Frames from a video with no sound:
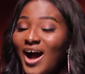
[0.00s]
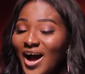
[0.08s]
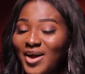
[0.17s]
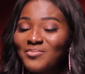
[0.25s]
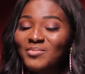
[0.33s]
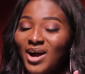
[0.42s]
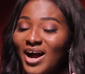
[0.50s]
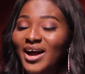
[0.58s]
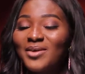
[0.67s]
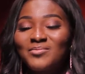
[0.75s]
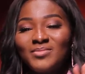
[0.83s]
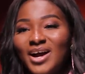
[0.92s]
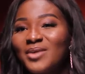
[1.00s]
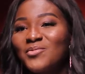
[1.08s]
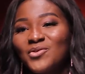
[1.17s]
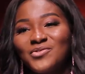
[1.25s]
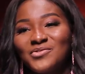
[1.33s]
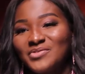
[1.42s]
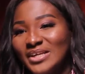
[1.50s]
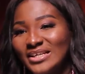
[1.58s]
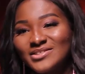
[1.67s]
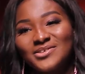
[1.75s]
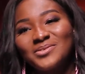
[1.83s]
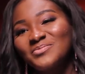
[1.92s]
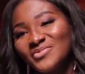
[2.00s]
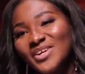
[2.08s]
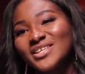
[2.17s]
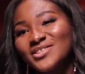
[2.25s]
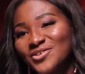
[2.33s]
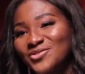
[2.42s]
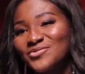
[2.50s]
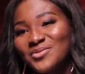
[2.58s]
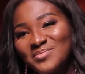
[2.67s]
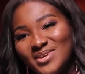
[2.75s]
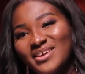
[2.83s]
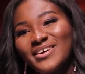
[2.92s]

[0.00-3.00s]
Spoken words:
I'm all for flares. So flares are good for me.